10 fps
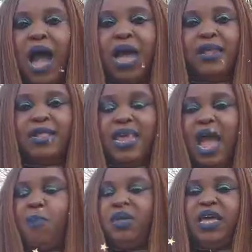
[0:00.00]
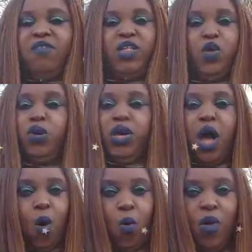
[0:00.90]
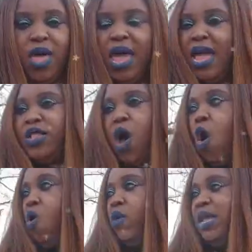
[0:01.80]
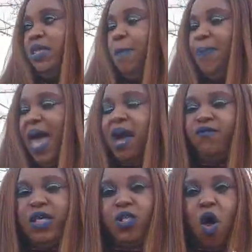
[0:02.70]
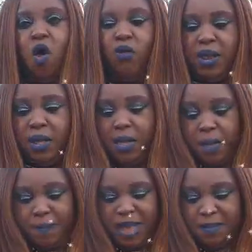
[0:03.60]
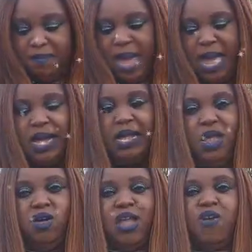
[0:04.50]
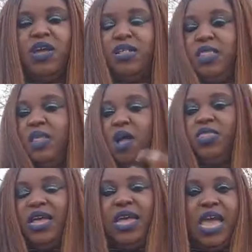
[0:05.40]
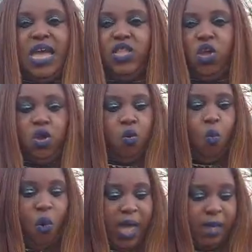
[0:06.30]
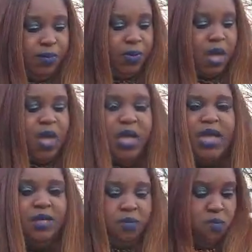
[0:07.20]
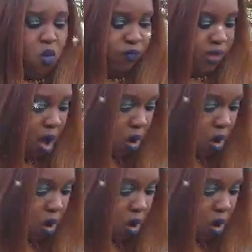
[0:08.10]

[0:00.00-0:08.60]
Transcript: God is saying, I'm giving you the go. It's already, the path has already been made clear. There is nothing in your way. He is moving